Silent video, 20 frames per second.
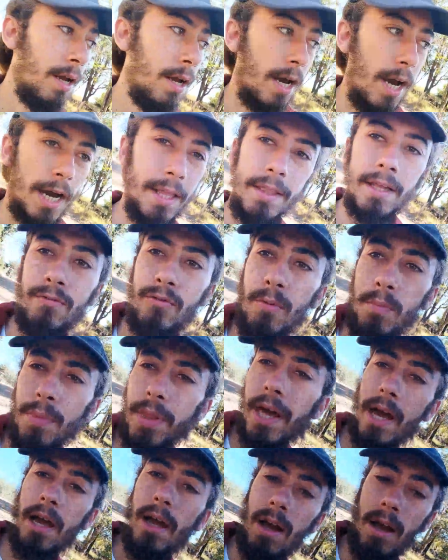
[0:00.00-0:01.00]
And then from
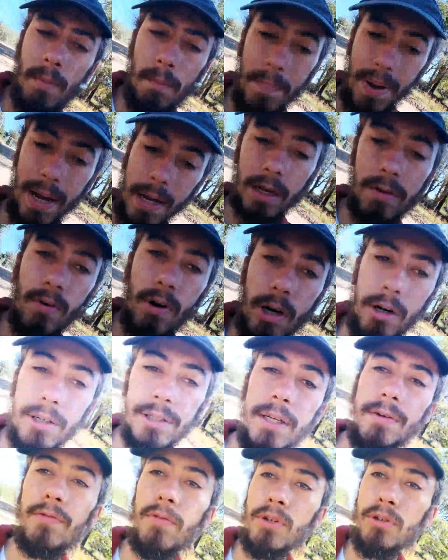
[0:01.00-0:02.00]
there back via a
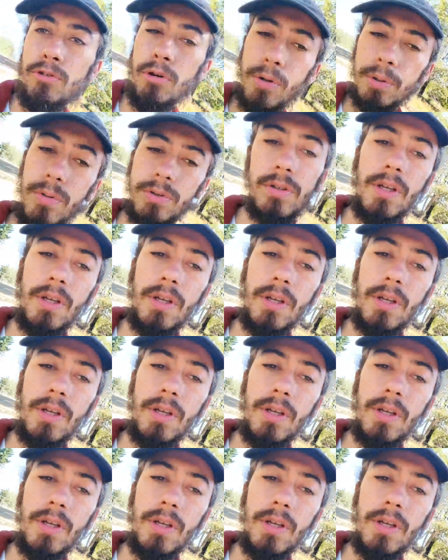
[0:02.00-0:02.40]
different route,